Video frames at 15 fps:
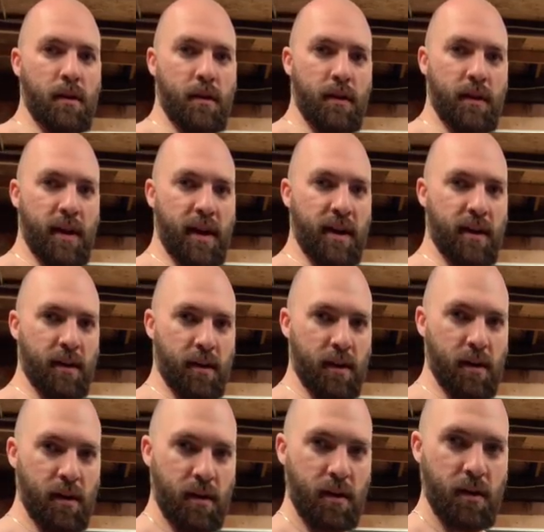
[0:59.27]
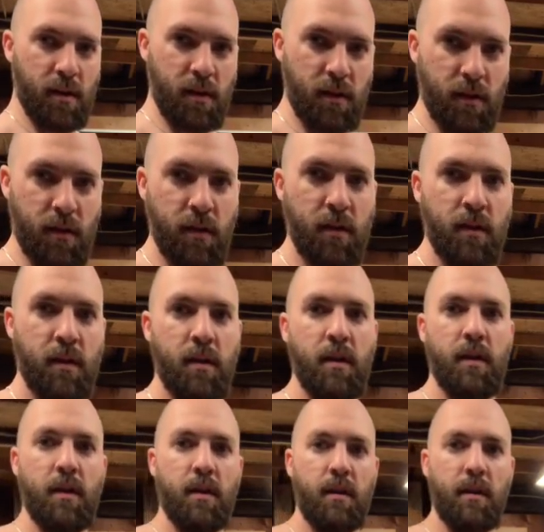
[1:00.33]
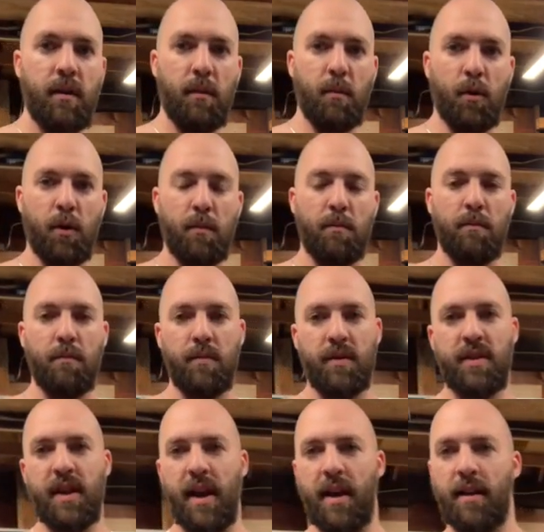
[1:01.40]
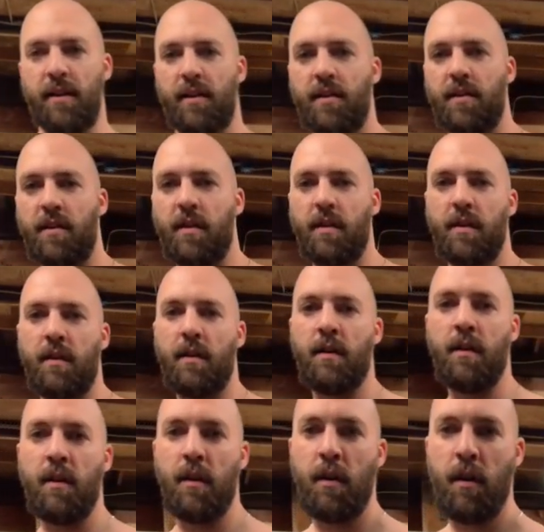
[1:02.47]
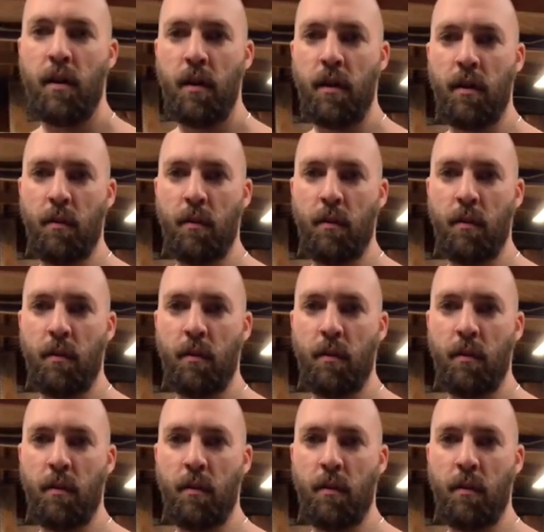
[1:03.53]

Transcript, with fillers: that uh, the more dense, the